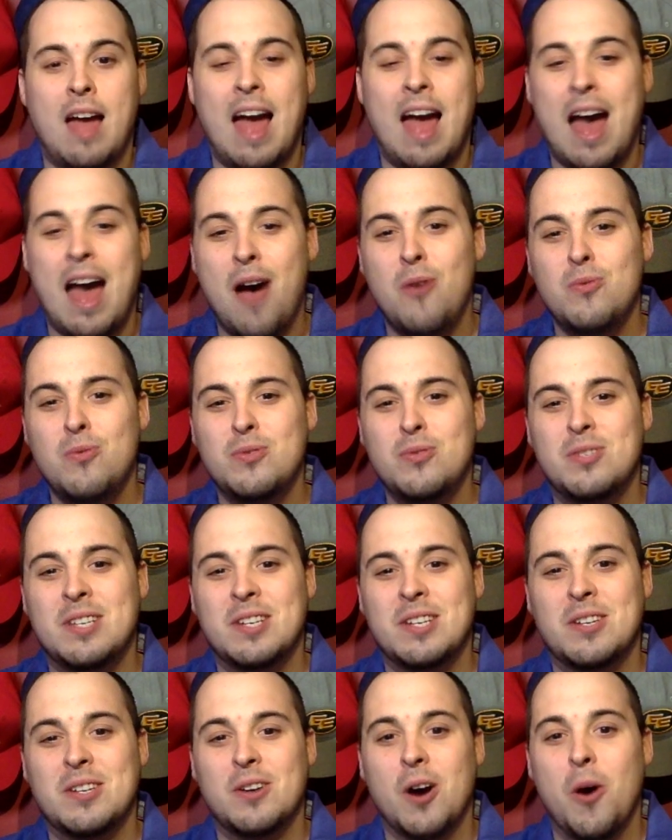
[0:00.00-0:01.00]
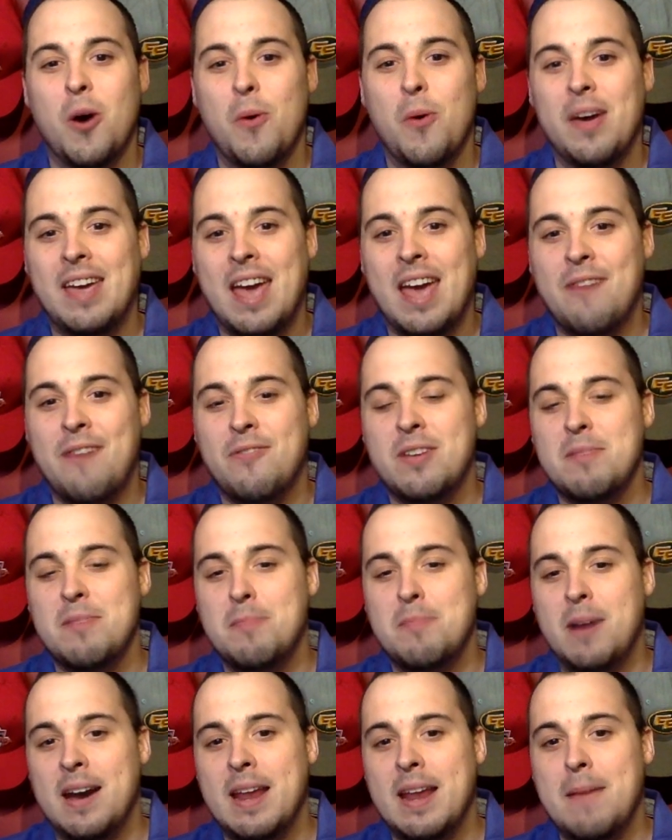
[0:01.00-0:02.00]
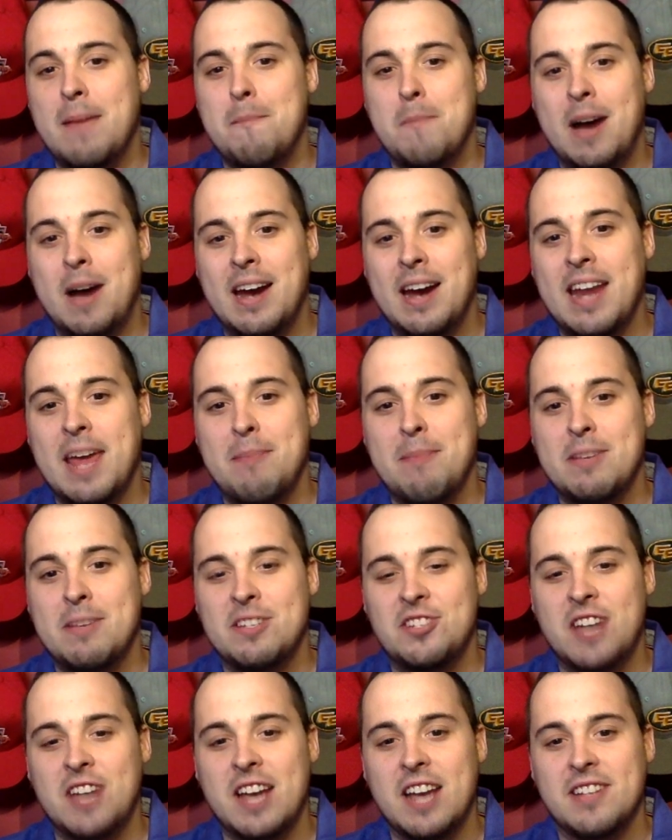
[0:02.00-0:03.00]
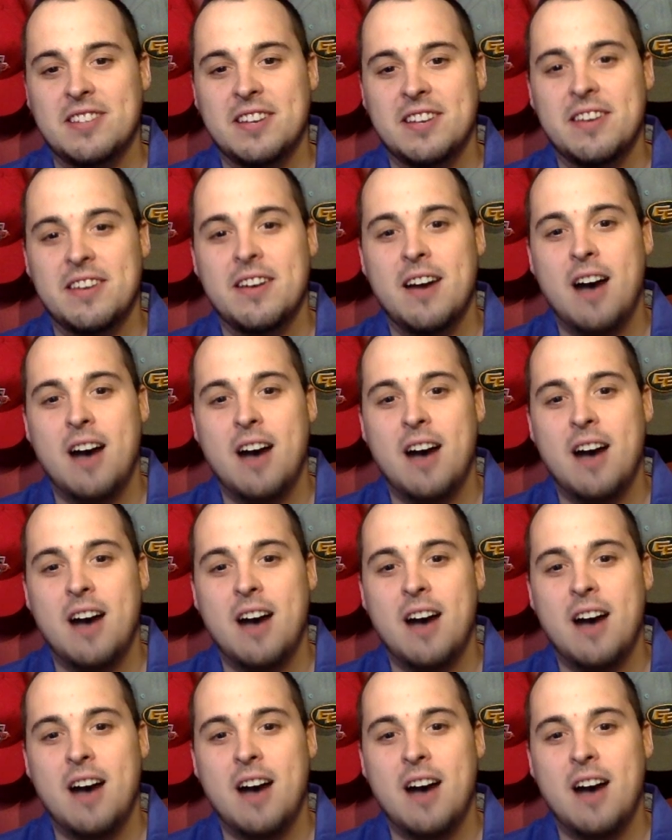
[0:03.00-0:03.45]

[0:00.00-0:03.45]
How's it going, everybody? My name is Jason.